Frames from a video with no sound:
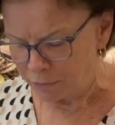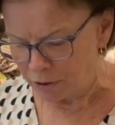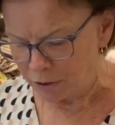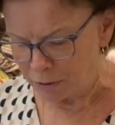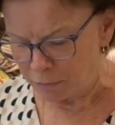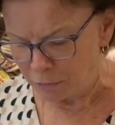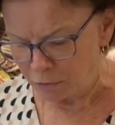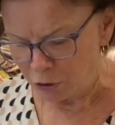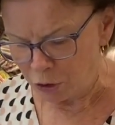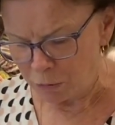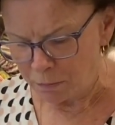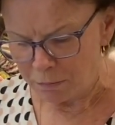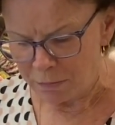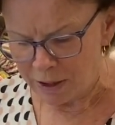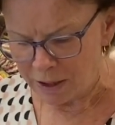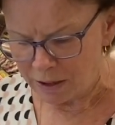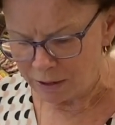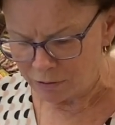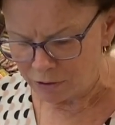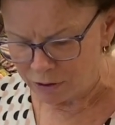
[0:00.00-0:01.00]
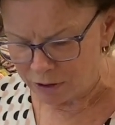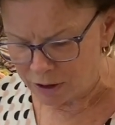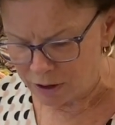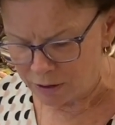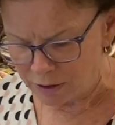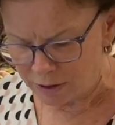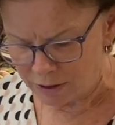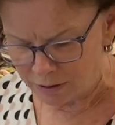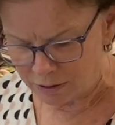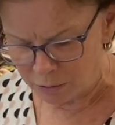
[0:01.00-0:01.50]
Some of you may have seen
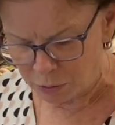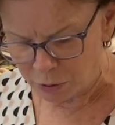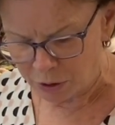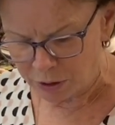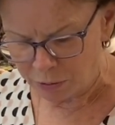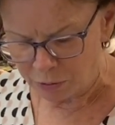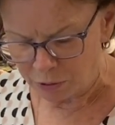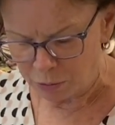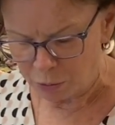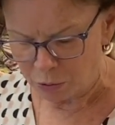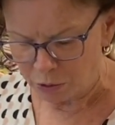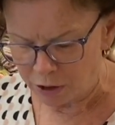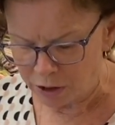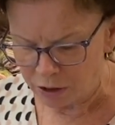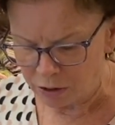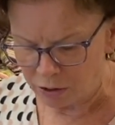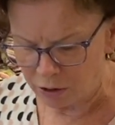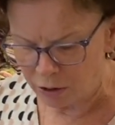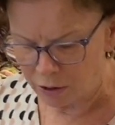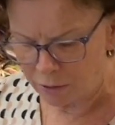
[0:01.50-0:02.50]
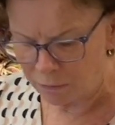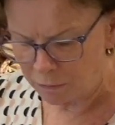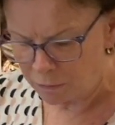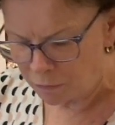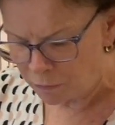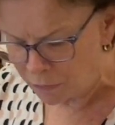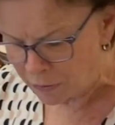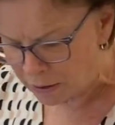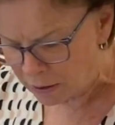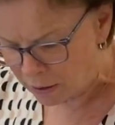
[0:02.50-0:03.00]
this when I was working on it.
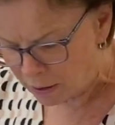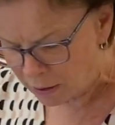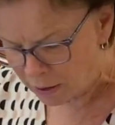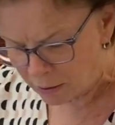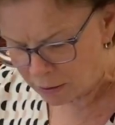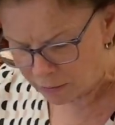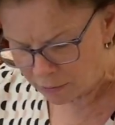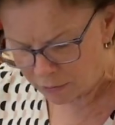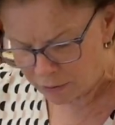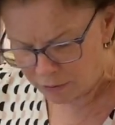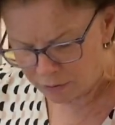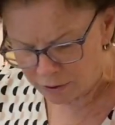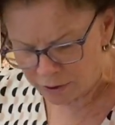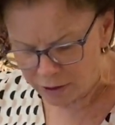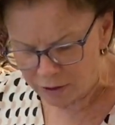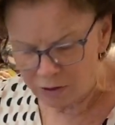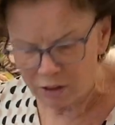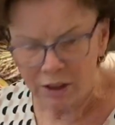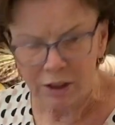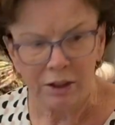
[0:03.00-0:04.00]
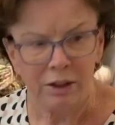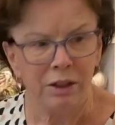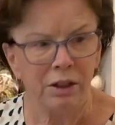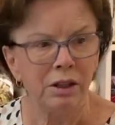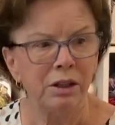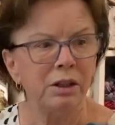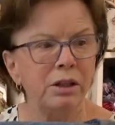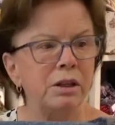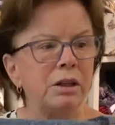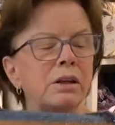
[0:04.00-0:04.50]
This I did
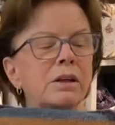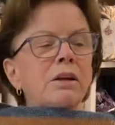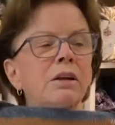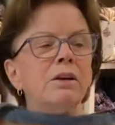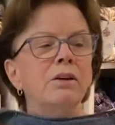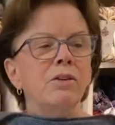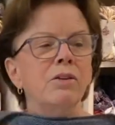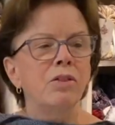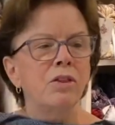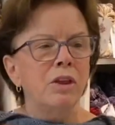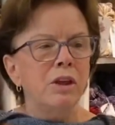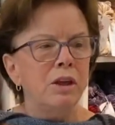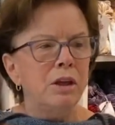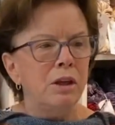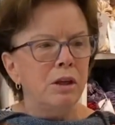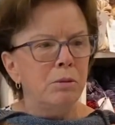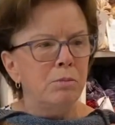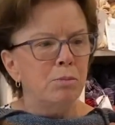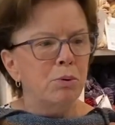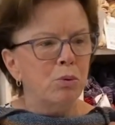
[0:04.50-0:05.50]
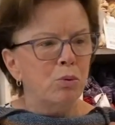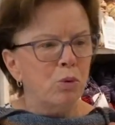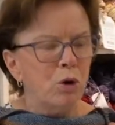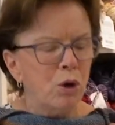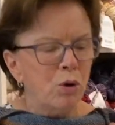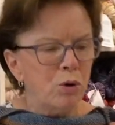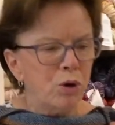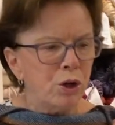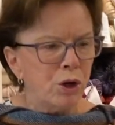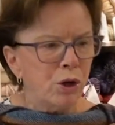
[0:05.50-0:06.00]
in the
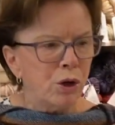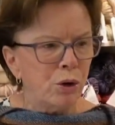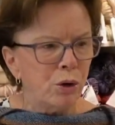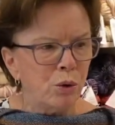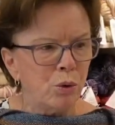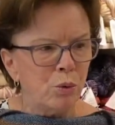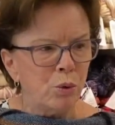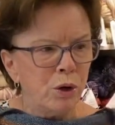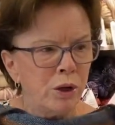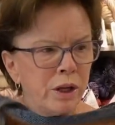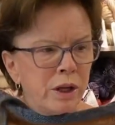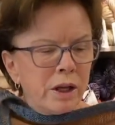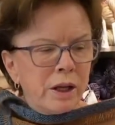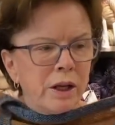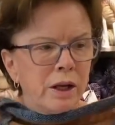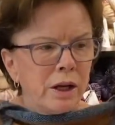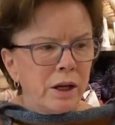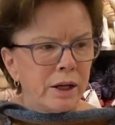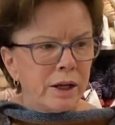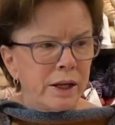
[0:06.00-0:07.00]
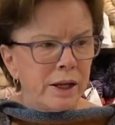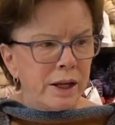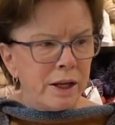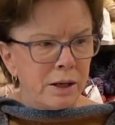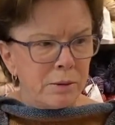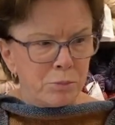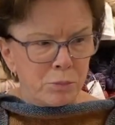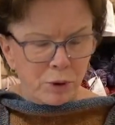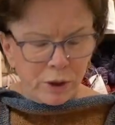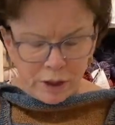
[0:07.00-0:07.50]
Barocco
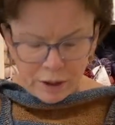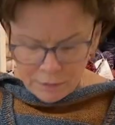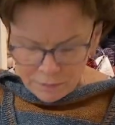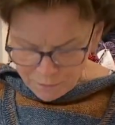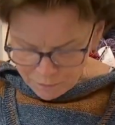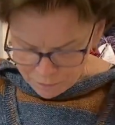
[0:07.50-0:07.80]
Cambria.